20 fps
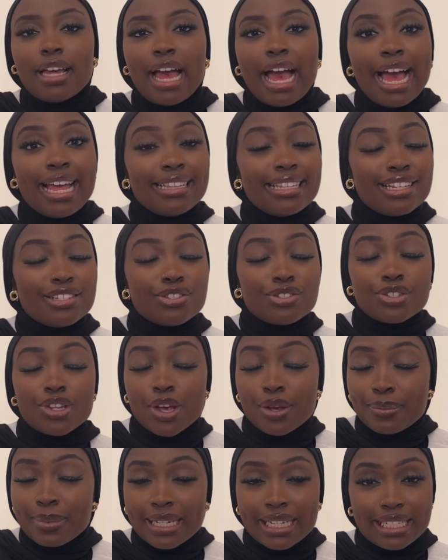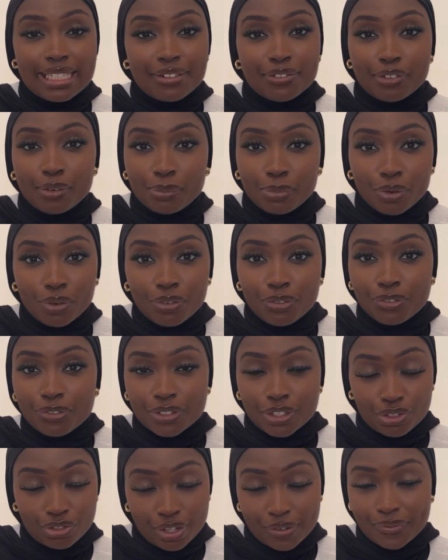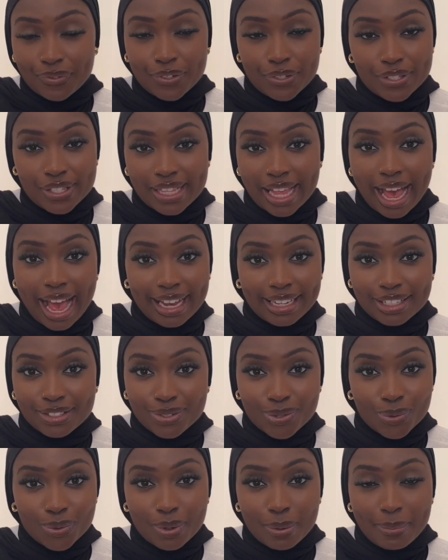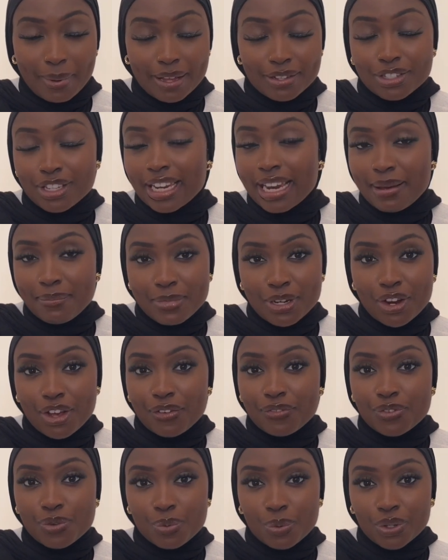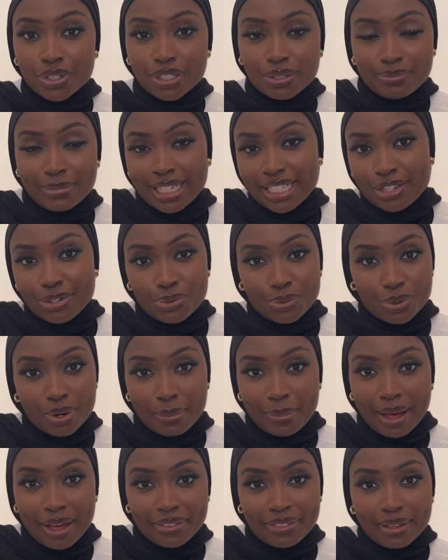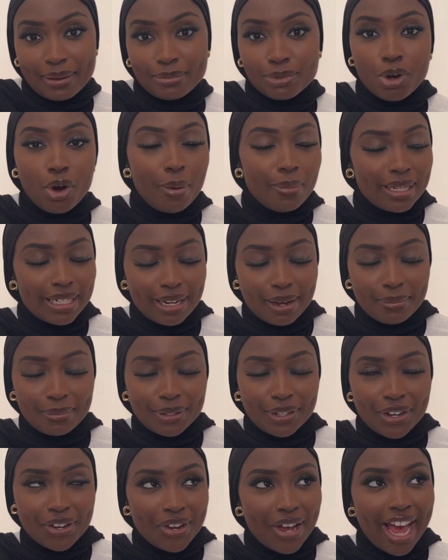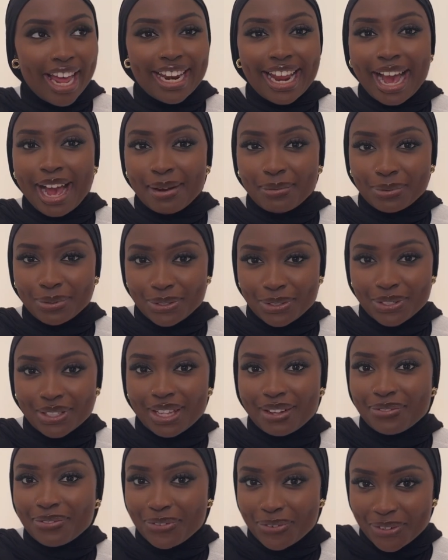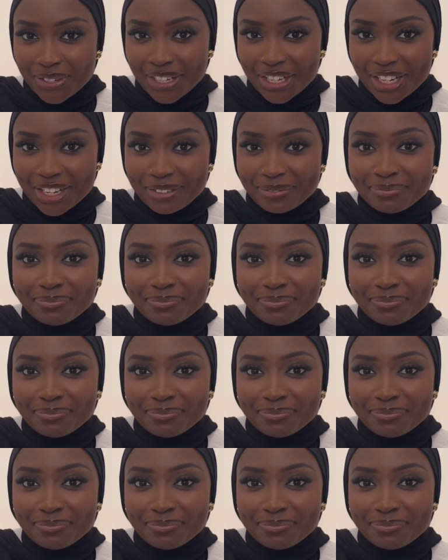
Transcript: And there's so many different more street foods that I could talk about, so let me know if you want me to talk about them. Comment down below and I will do that for you.